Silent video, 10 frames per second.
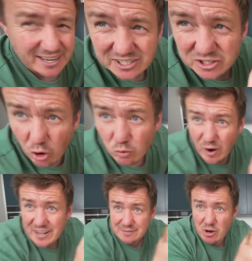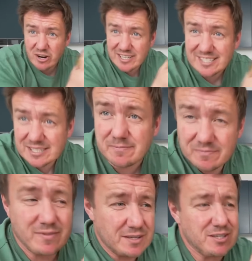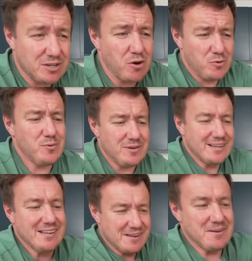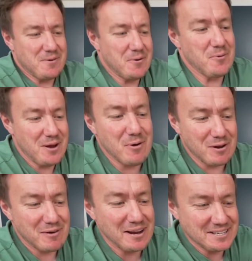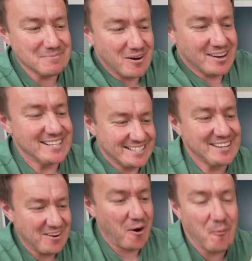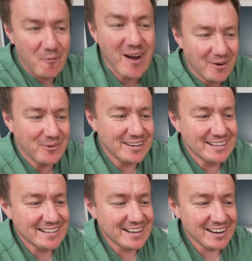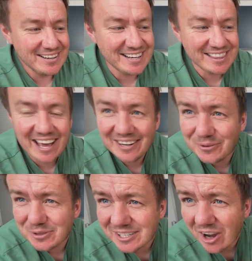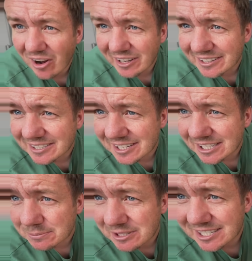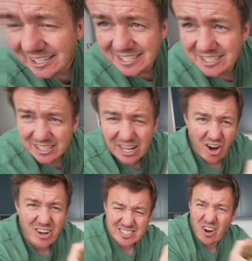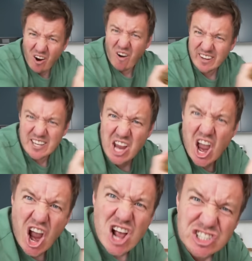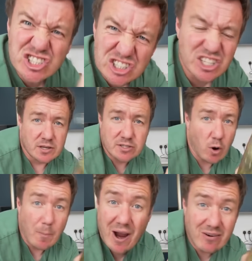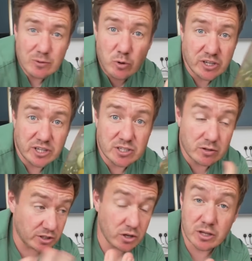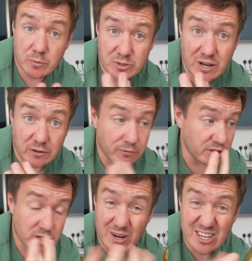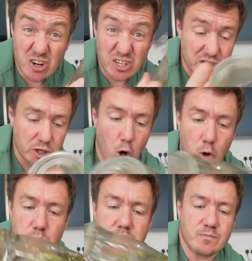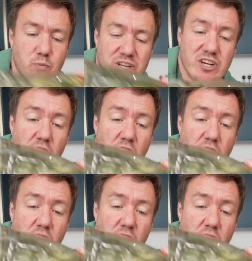it's not randomized, so we will randomize. Oh, wow! Look at that! Look at all the garlic and the sesame sticking to the glass. Oh, yes! So apparently what you can do, the cucumber was out the fridge, so it is nice and cold. We can